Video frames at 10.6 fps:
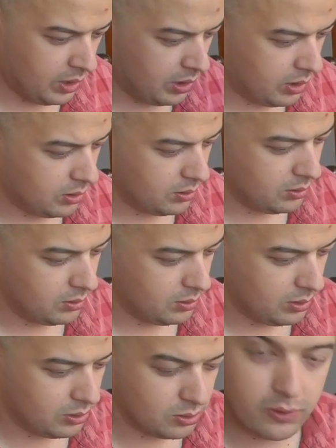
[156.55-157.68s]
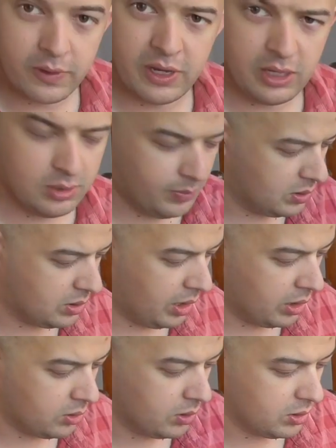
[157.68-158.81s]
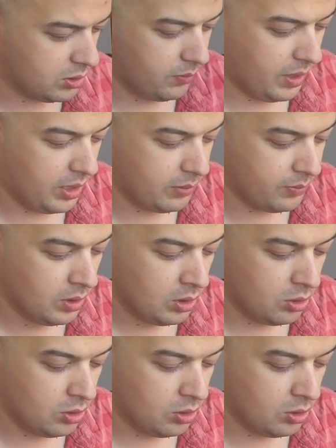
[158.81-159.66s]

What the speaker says: of connector bits that are going to make up